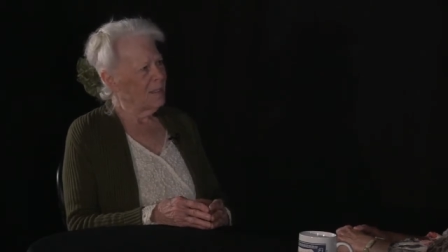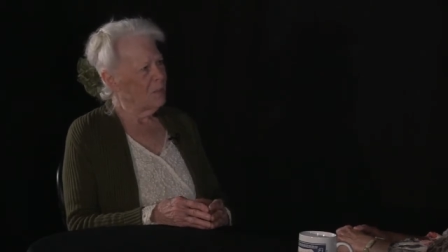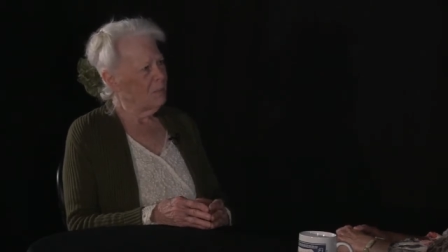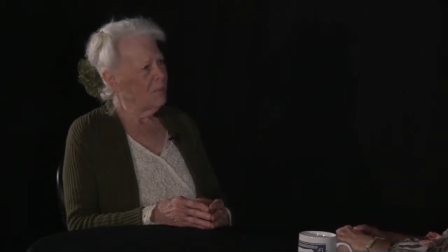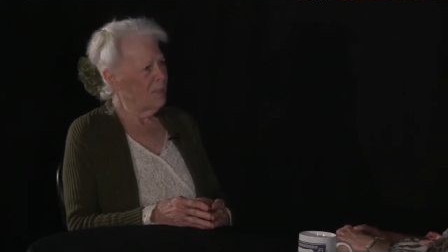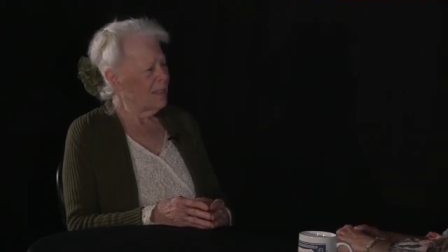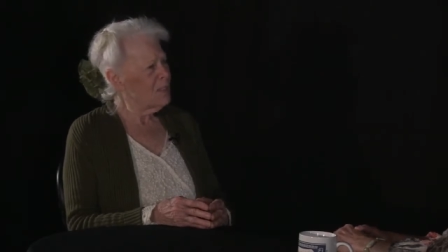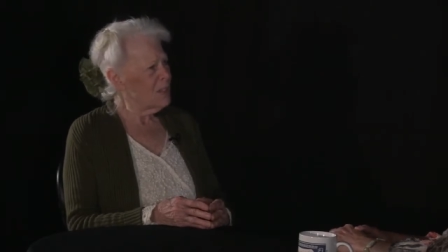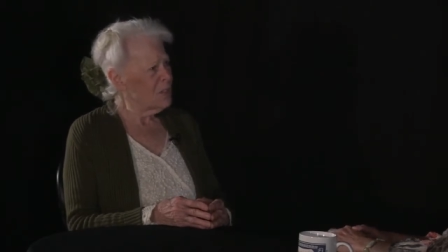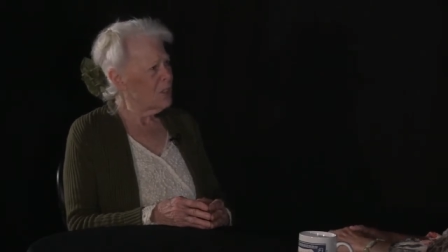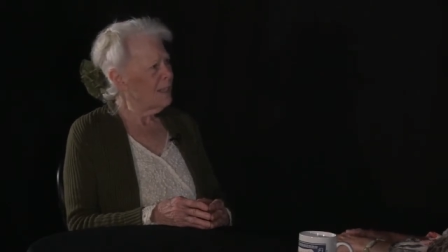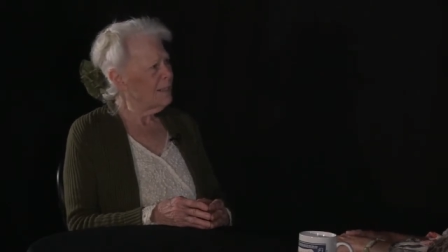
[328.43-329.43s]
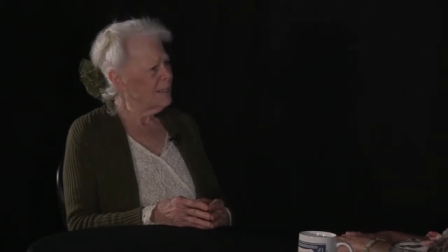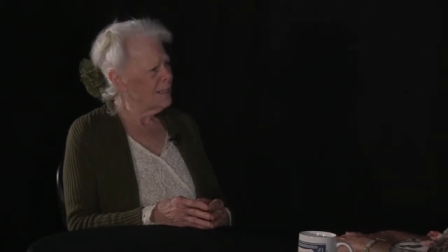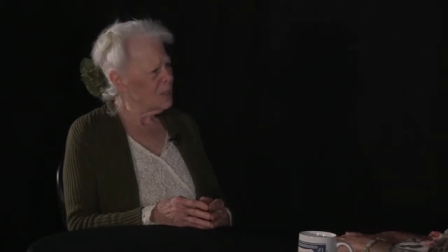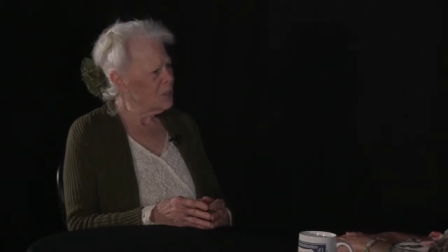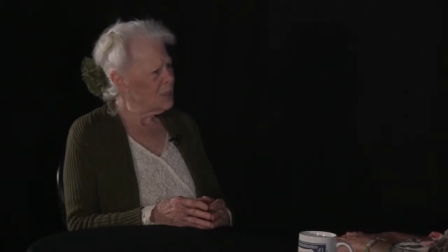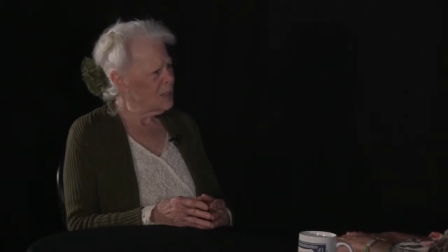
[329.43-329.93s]
the, it's a
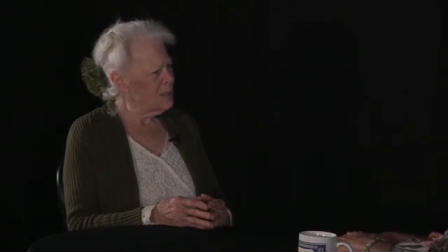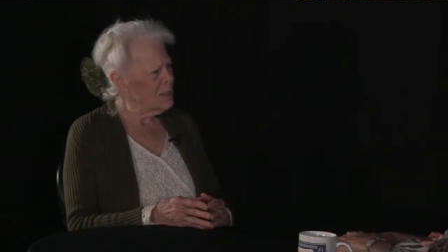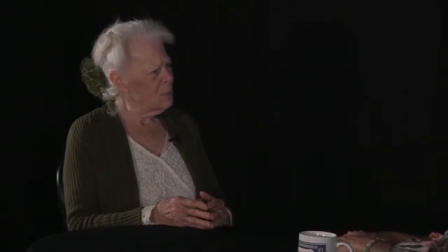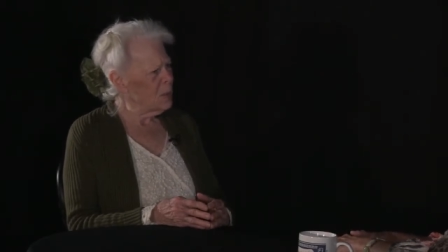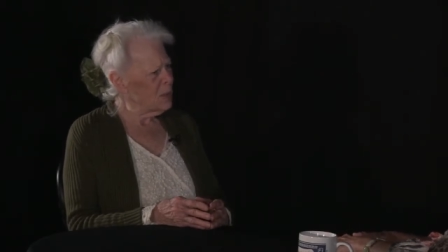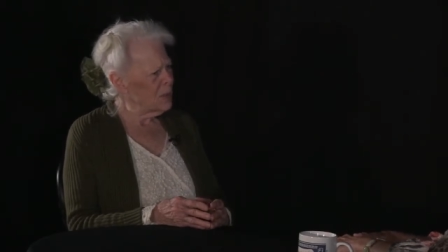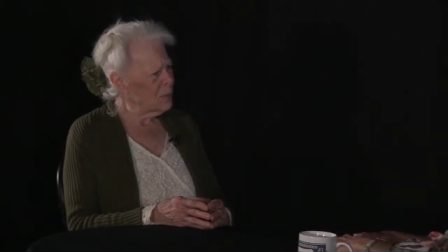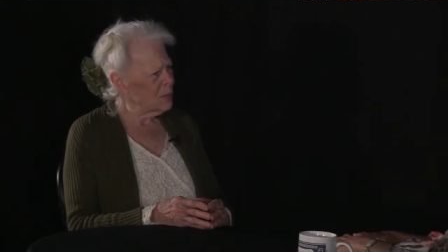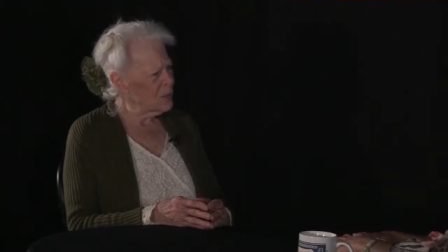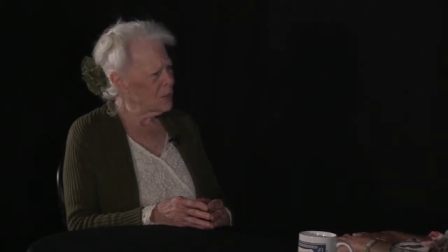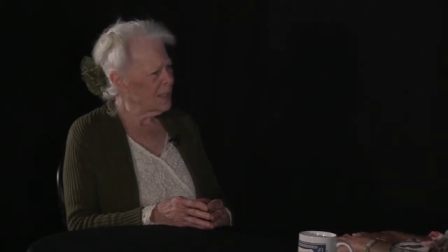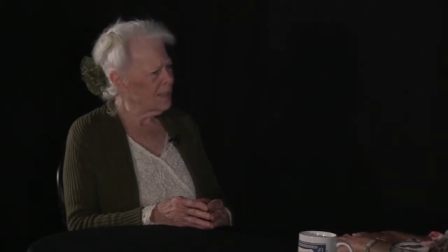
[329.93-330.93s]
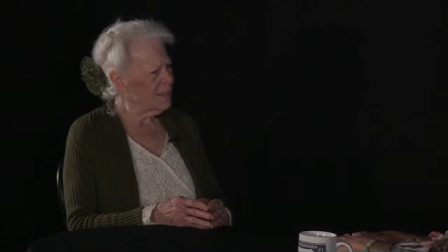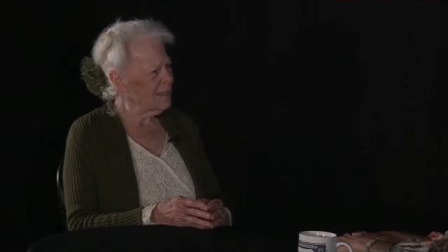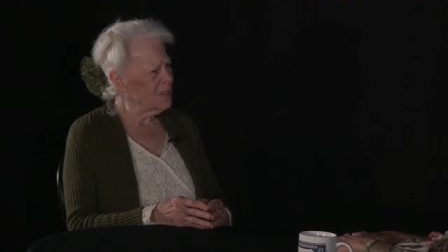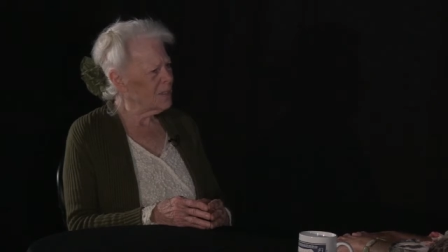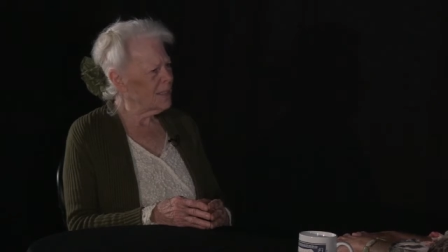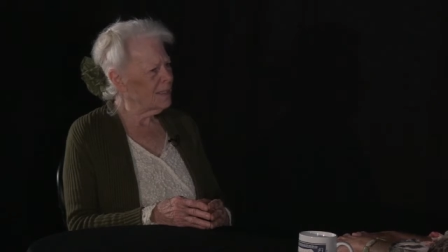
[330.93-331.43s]
challenge and it's a beautiful
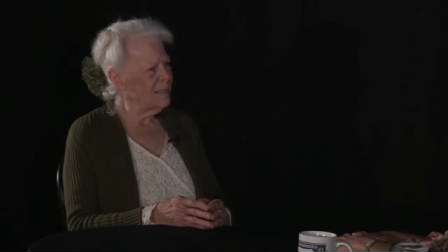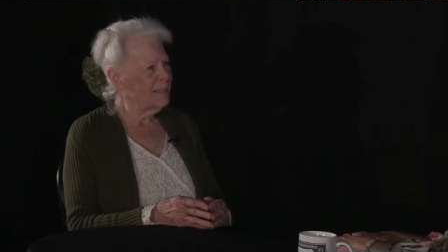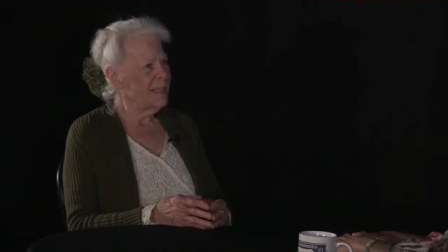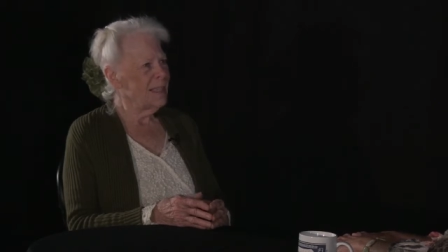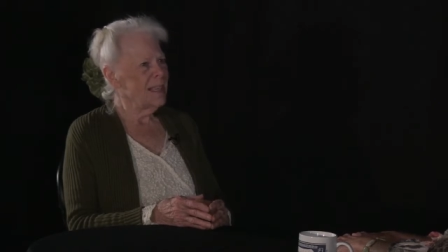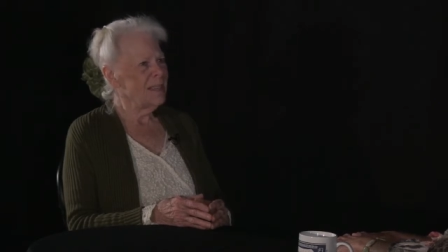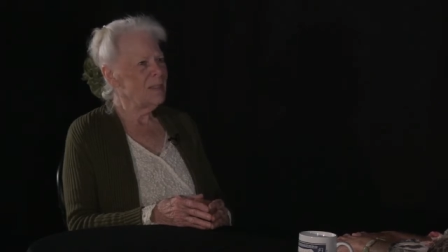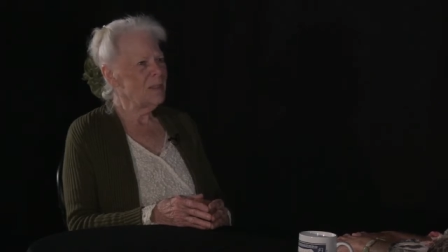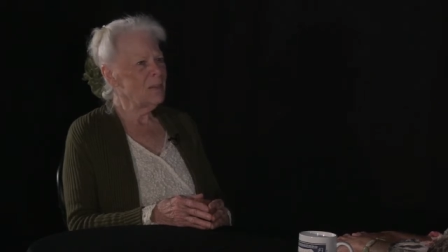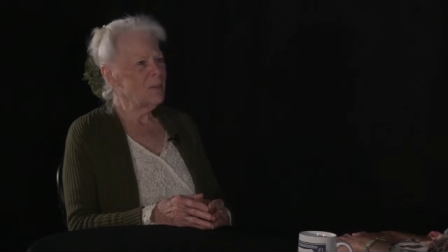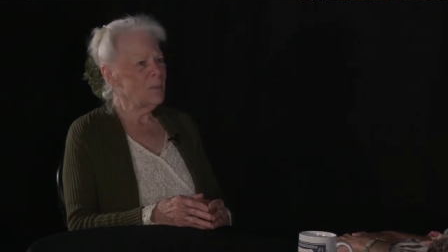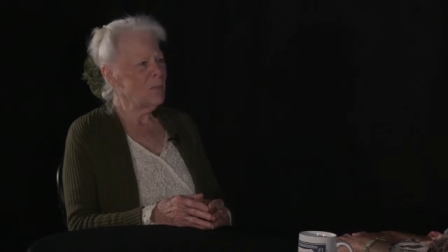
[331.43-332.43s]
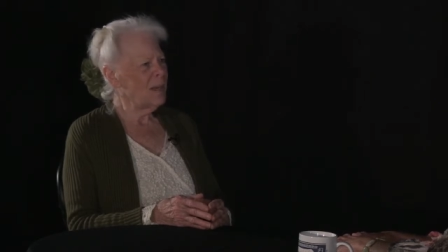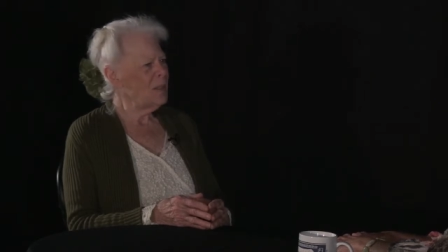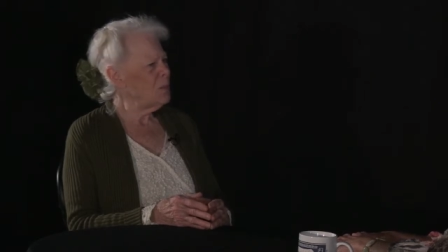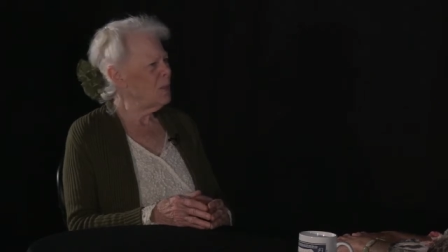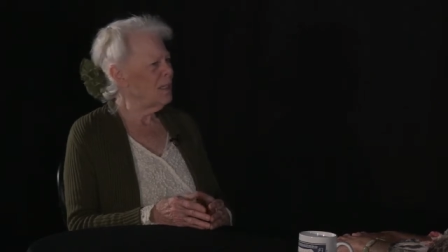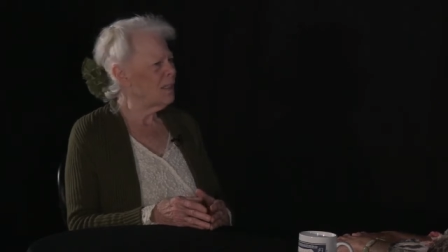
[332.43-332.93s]
challenge and you know why
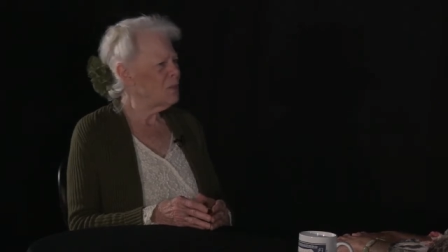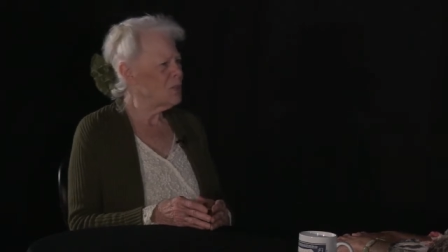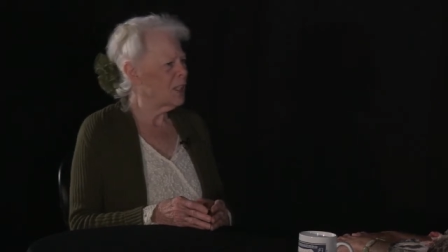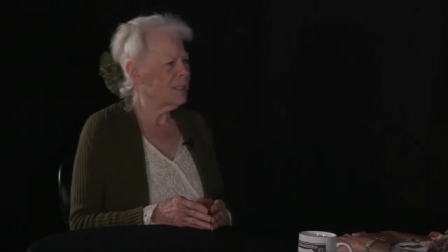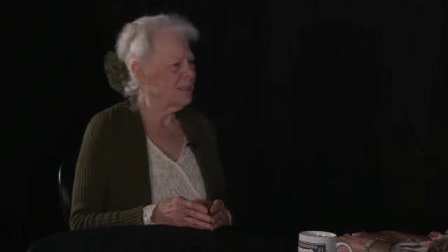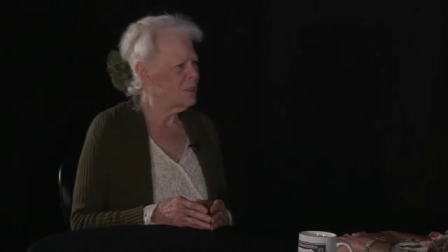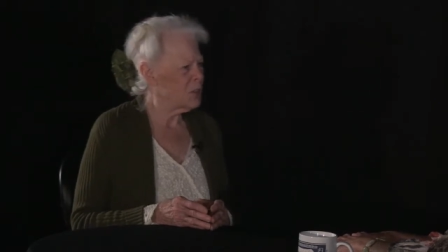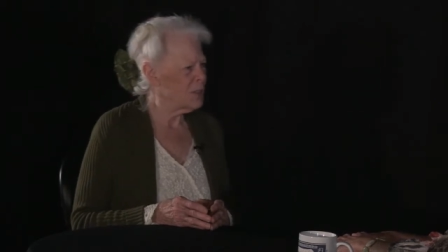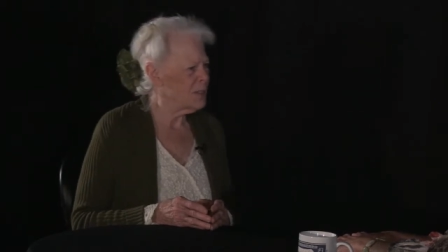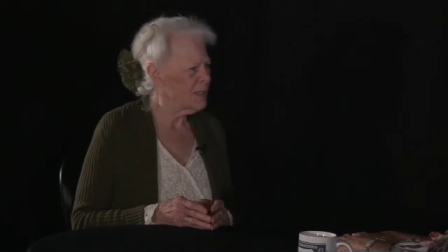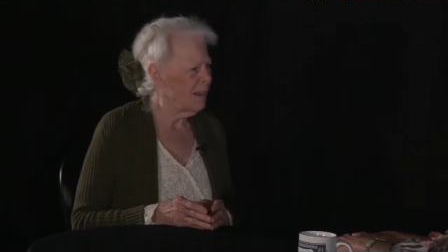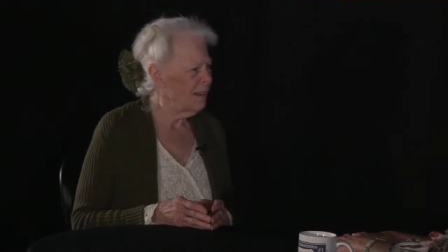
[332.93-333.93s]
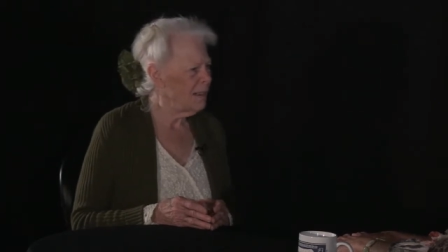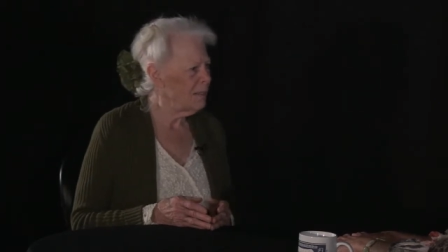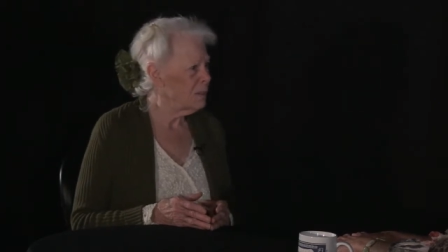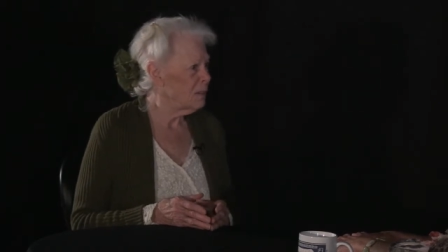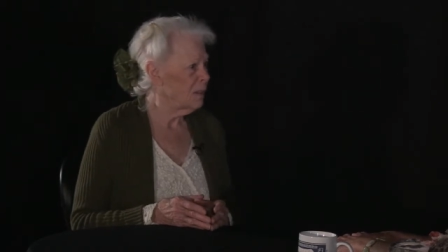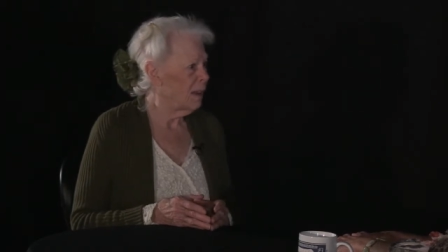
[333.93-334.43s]
do we love challenges
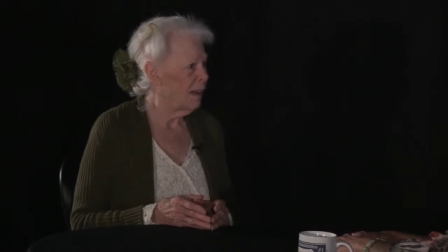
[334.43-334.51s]
mm.